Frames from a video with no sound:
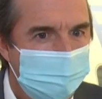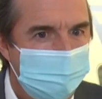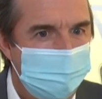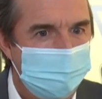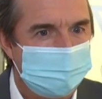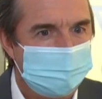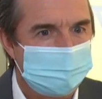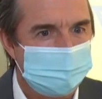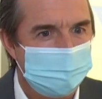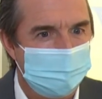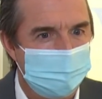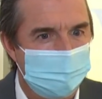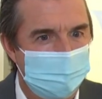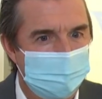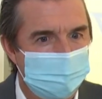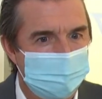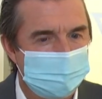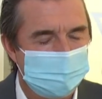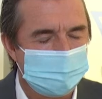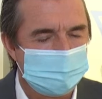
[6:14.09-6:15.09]
It's
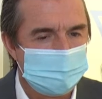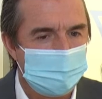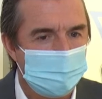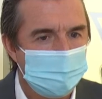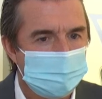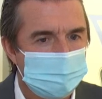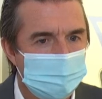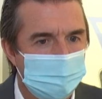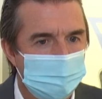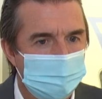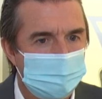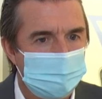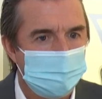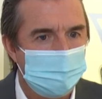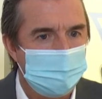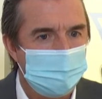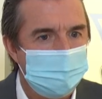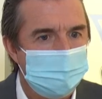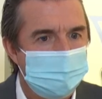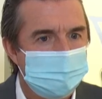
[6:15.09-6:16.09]
a solution
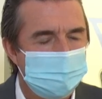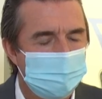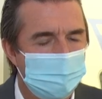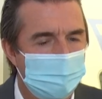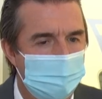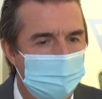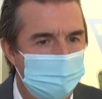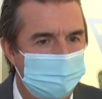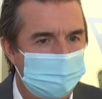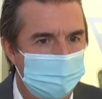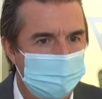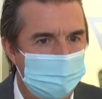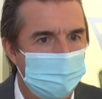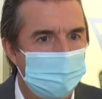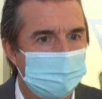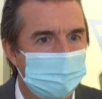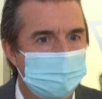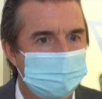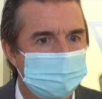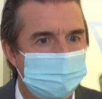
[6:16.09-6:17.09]
to ease the life of
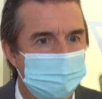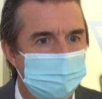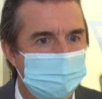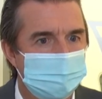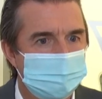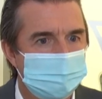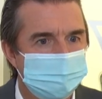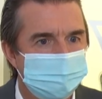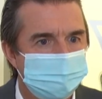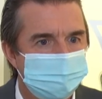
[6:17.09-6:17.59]
our customers.